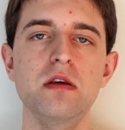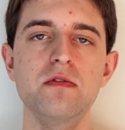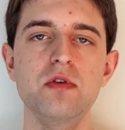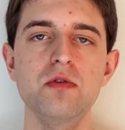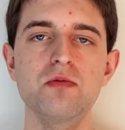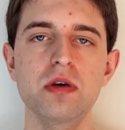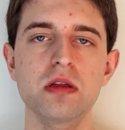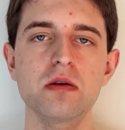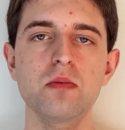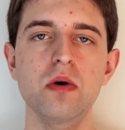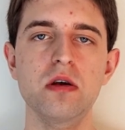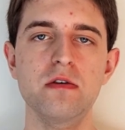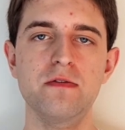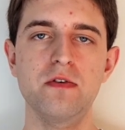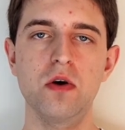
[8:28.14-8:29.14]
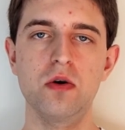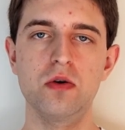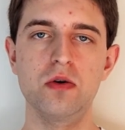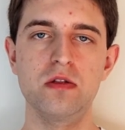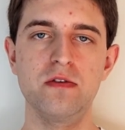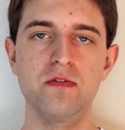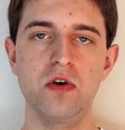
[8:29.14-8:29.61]
if you really want a
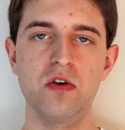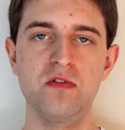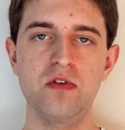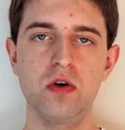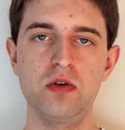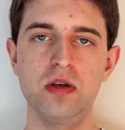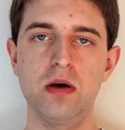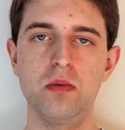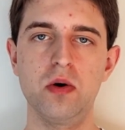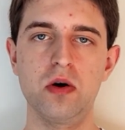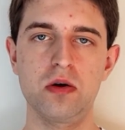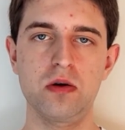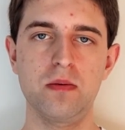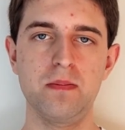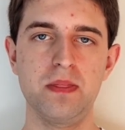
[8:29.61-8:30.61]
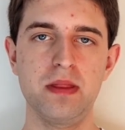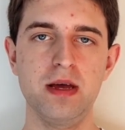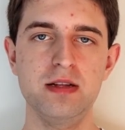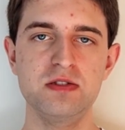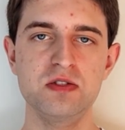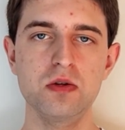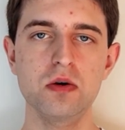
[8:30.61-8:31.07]
phone on the Vodafone network,
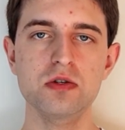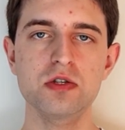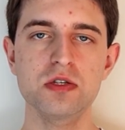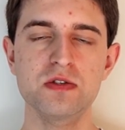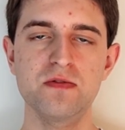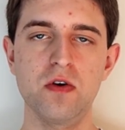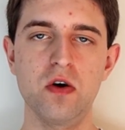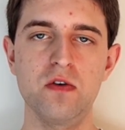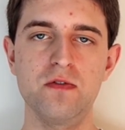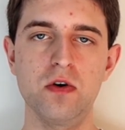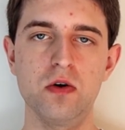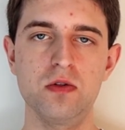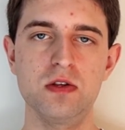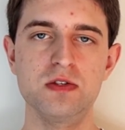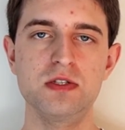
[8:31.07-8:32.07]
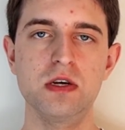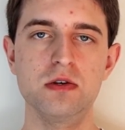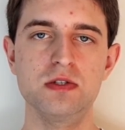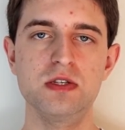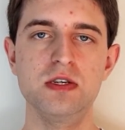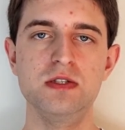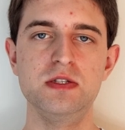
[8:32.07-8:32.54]
it's not just Vodafone that
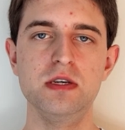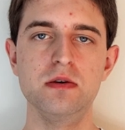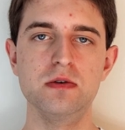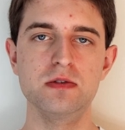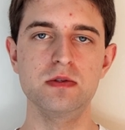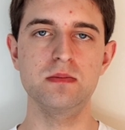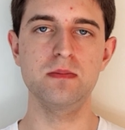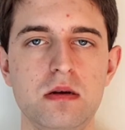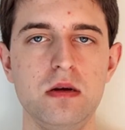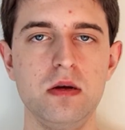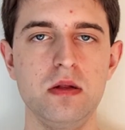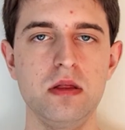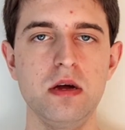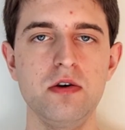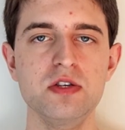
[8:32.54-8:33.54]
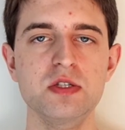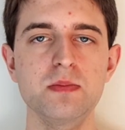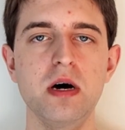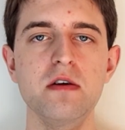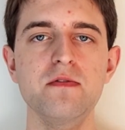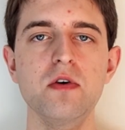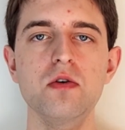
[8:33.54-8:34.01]
sells these deals. There are
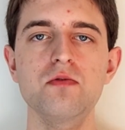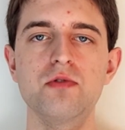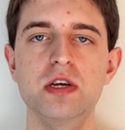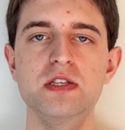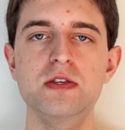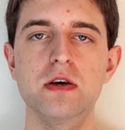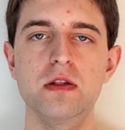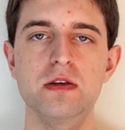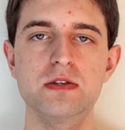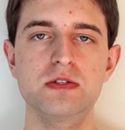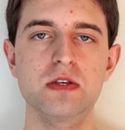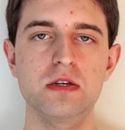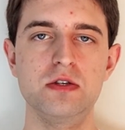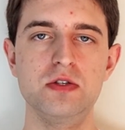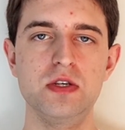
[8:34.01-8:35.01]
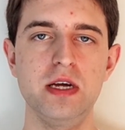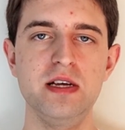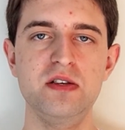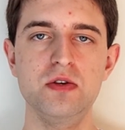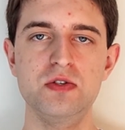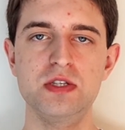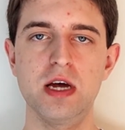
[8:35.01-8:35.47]
smartphone resellers such as
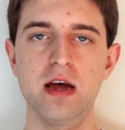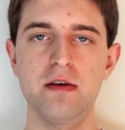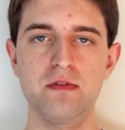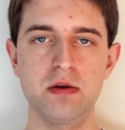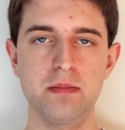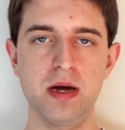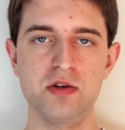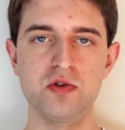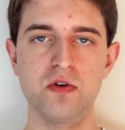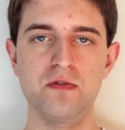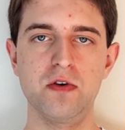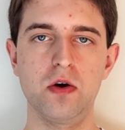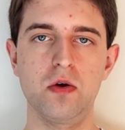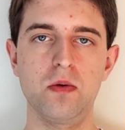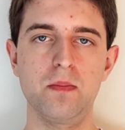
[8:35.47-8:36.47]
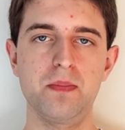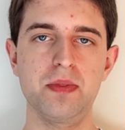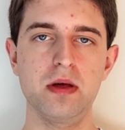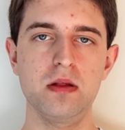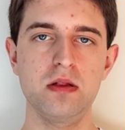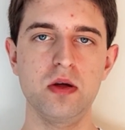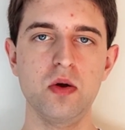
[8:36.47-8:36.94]
E2Save and Metrophone
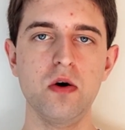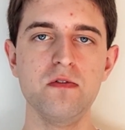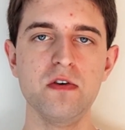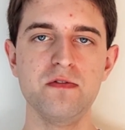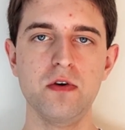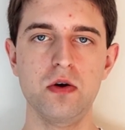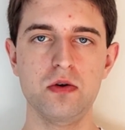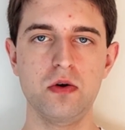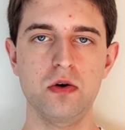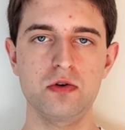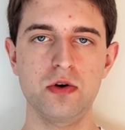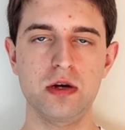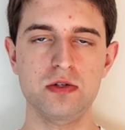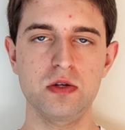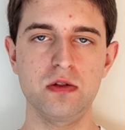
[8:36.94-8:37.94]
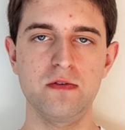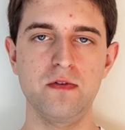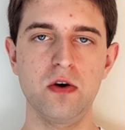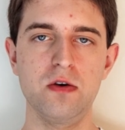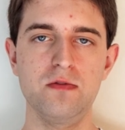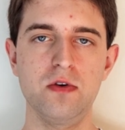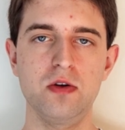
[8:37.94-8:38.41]
that offer phone contracts on the
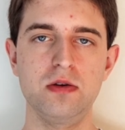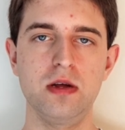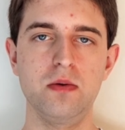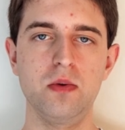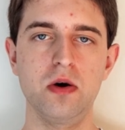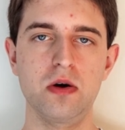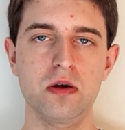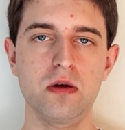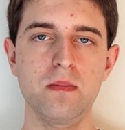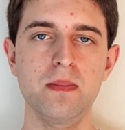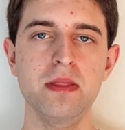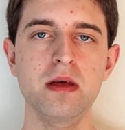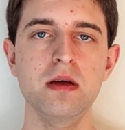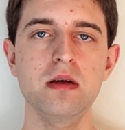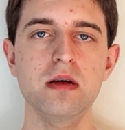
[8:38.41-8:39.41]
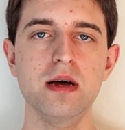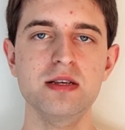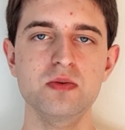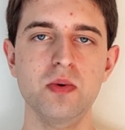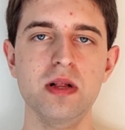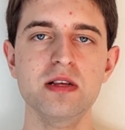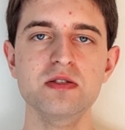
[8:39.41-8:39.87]
Vodafone network,
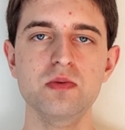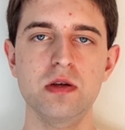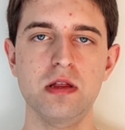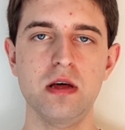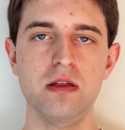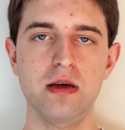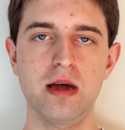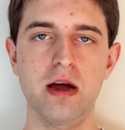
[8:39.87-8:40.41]
as well as with other